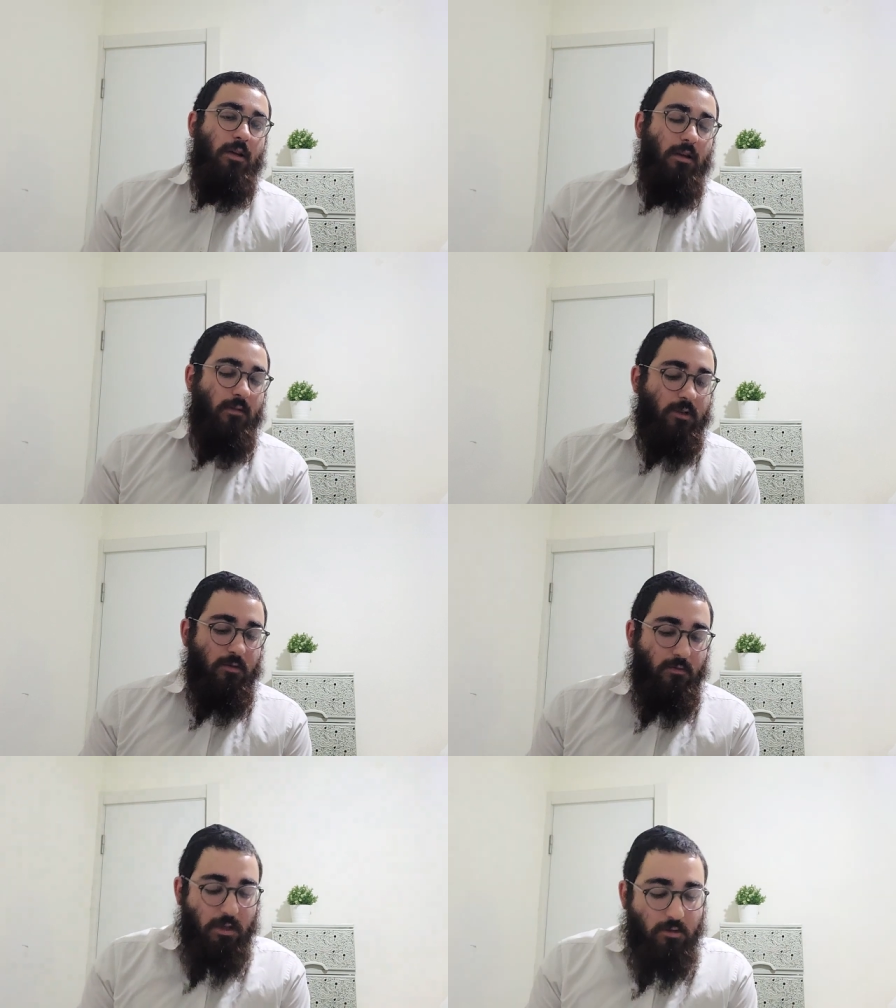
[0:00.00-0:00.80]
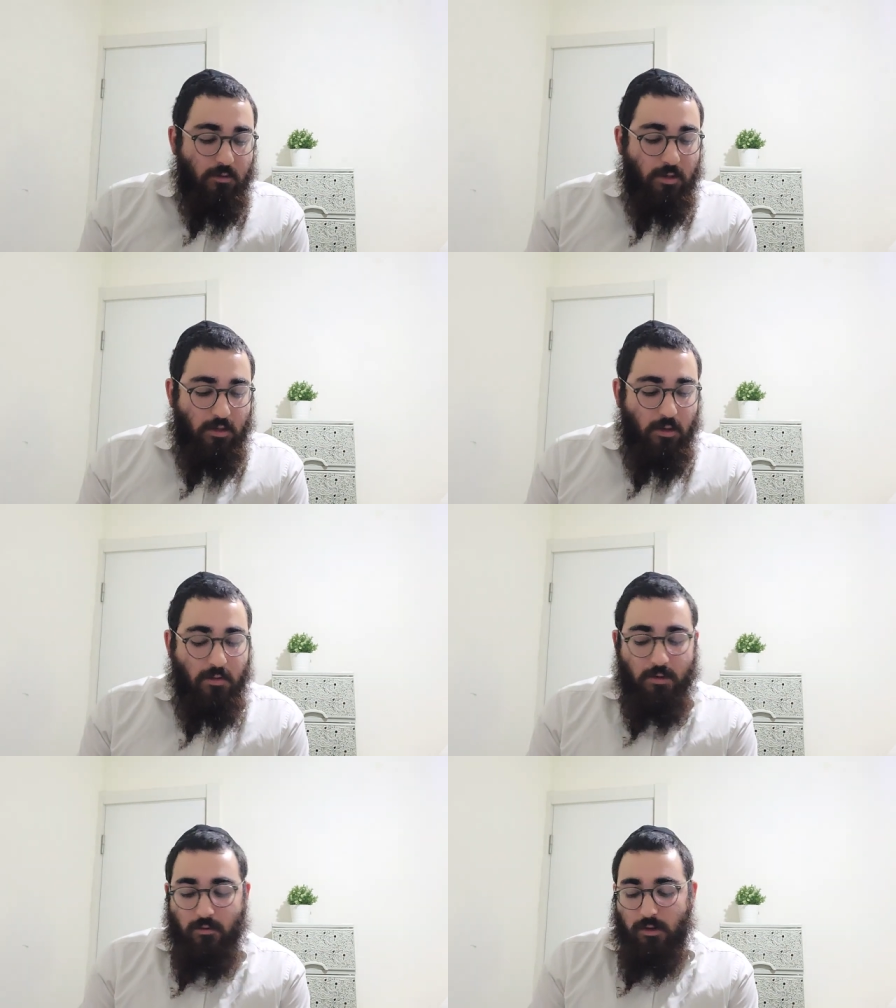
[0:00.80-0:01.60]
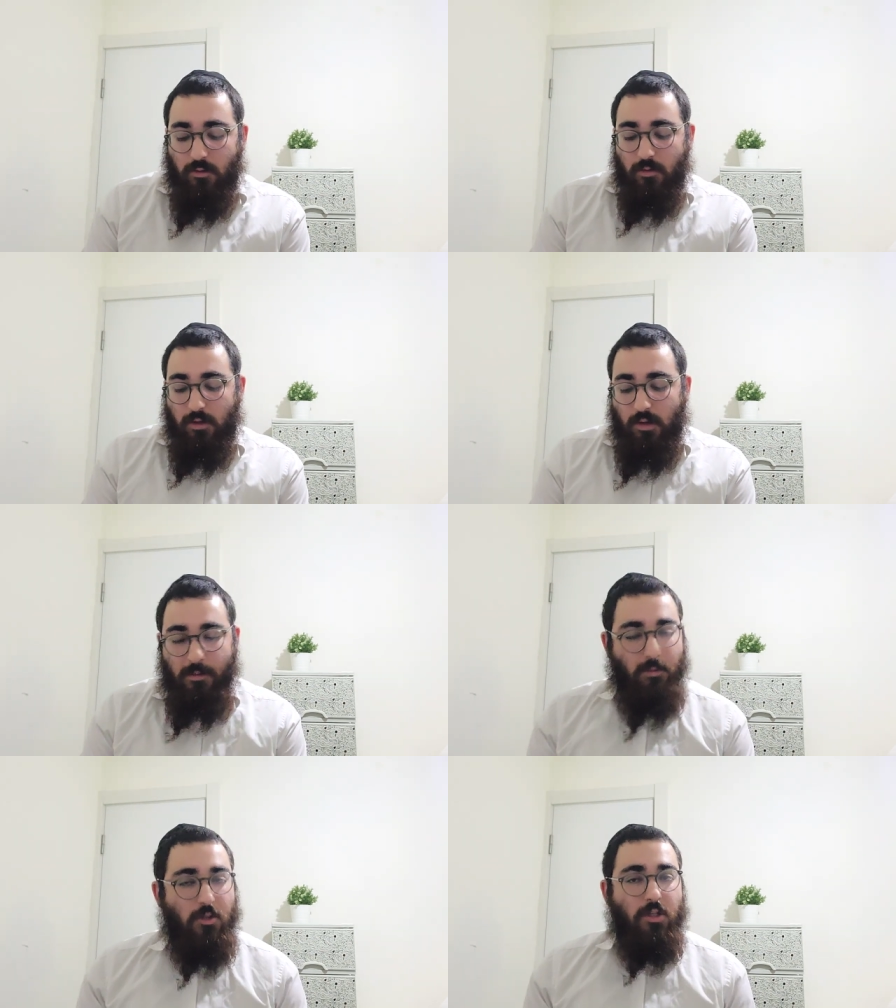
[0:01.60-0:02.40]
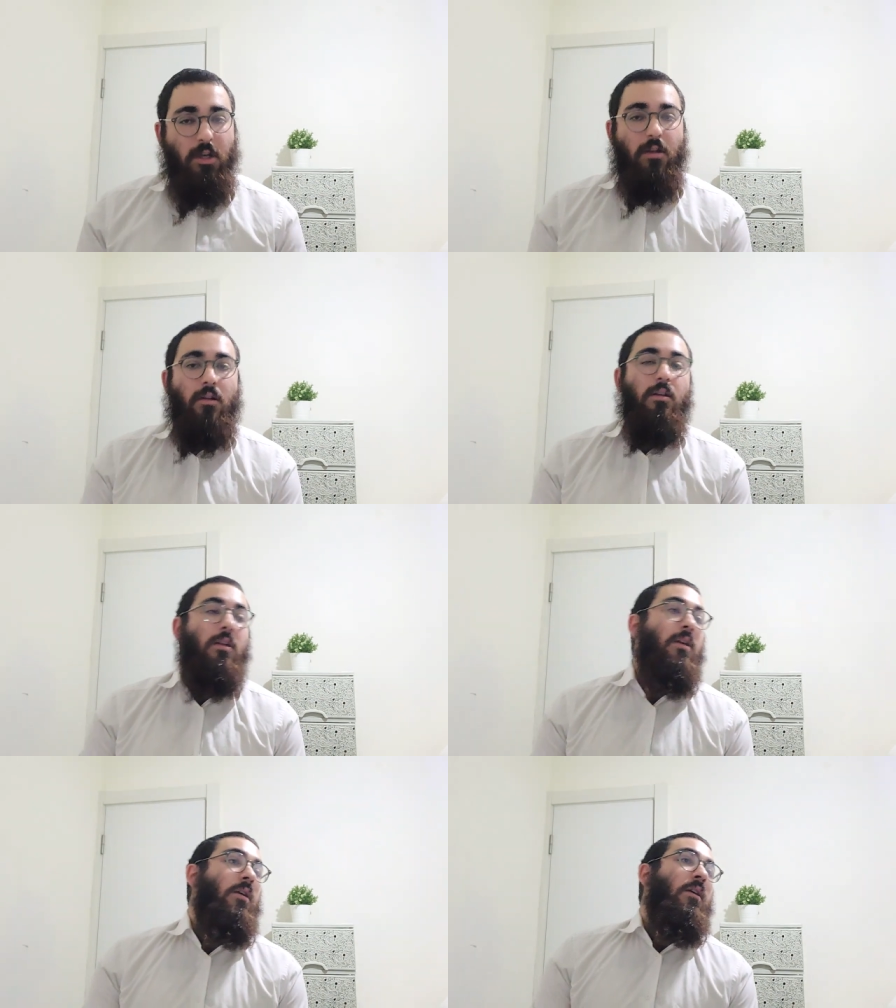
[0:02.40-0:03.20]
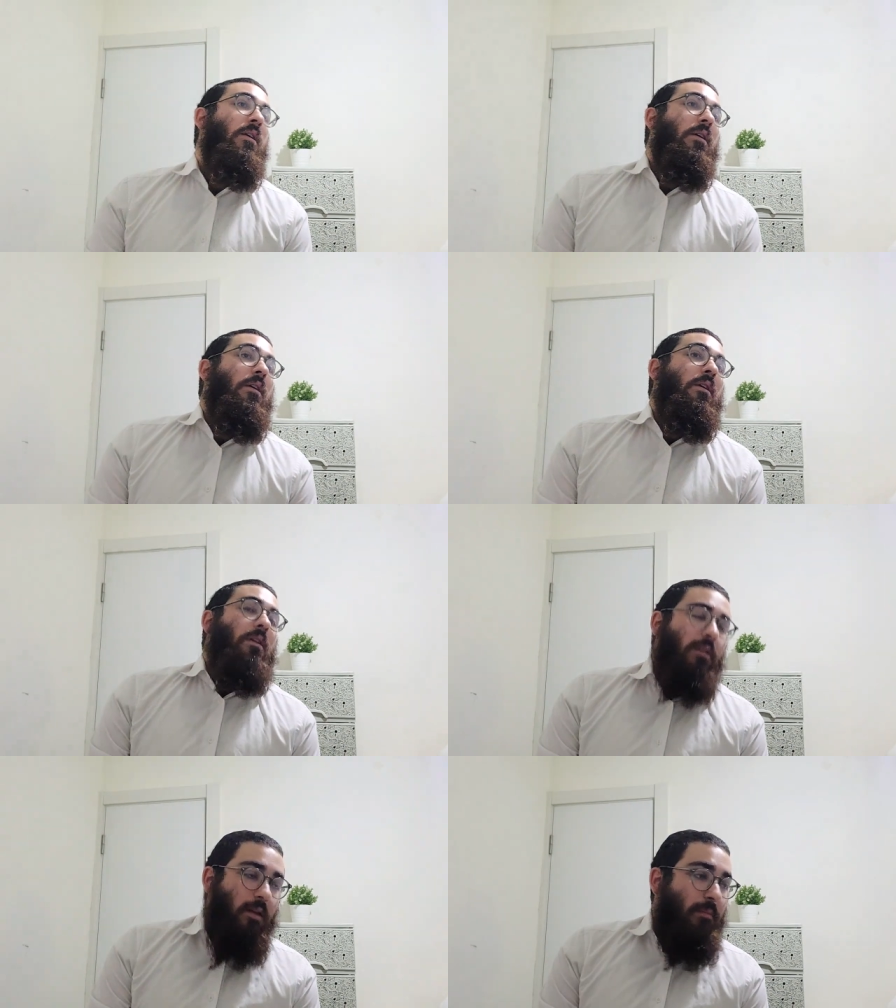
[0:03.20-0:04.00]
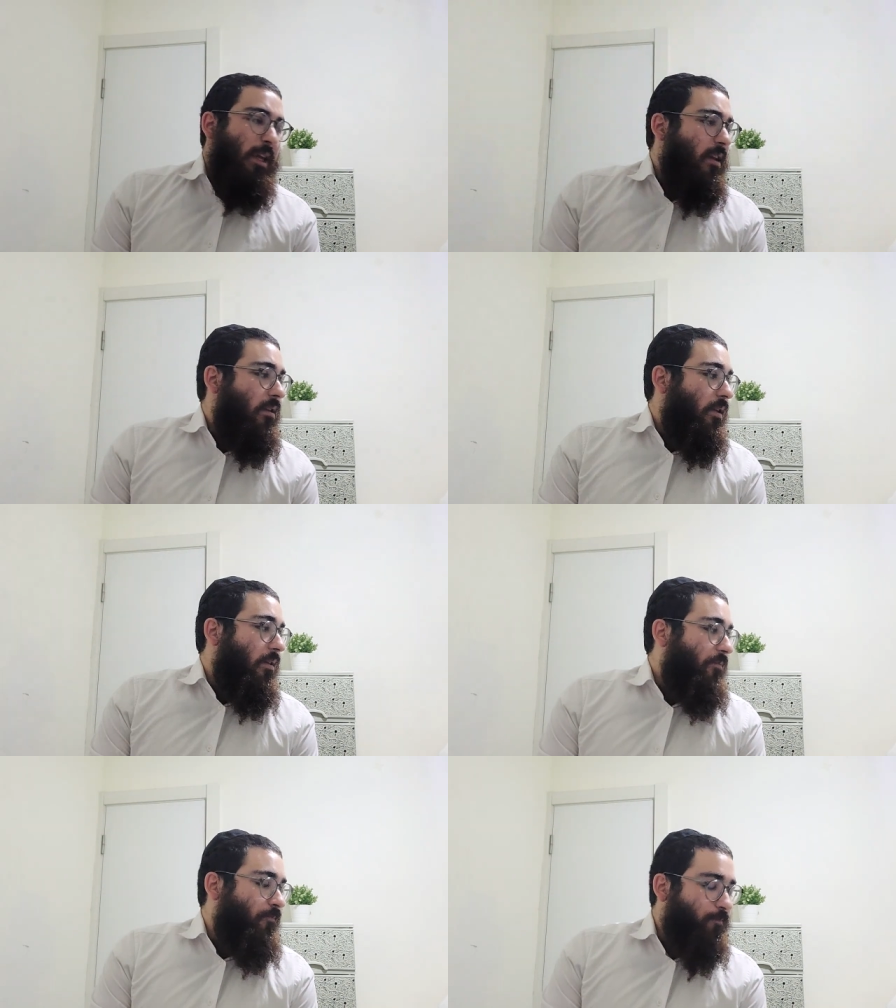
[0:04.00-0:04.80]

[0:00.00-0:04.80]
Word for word: and give us victory and ultimate victory with the coming of Mashiach. Immediately.